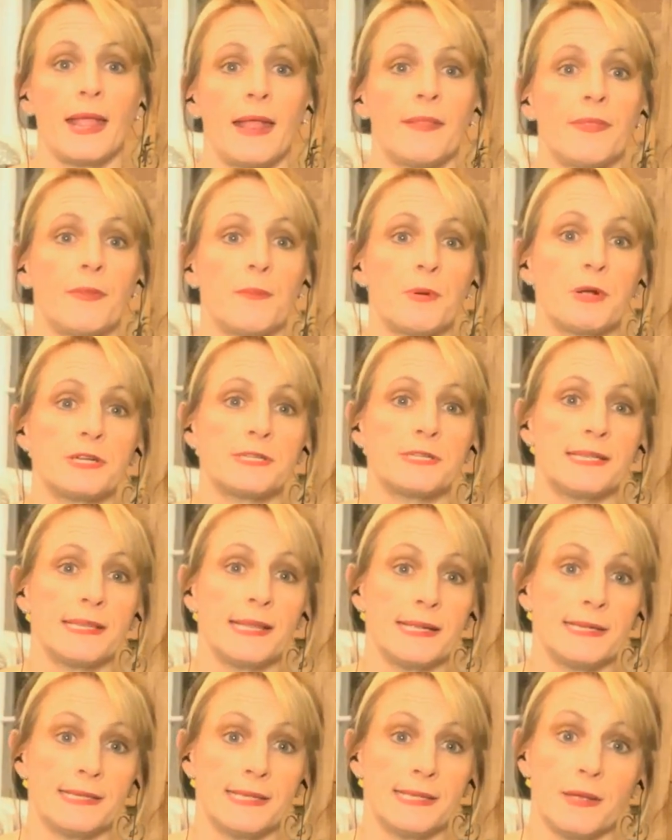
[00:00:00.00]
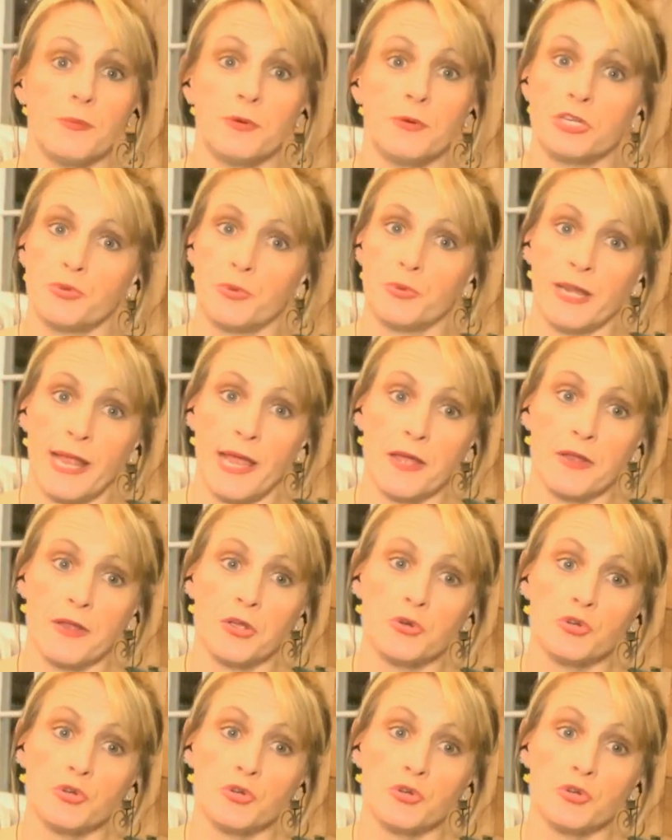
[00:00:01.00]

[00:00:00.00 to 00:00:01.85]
The person they did, which we now know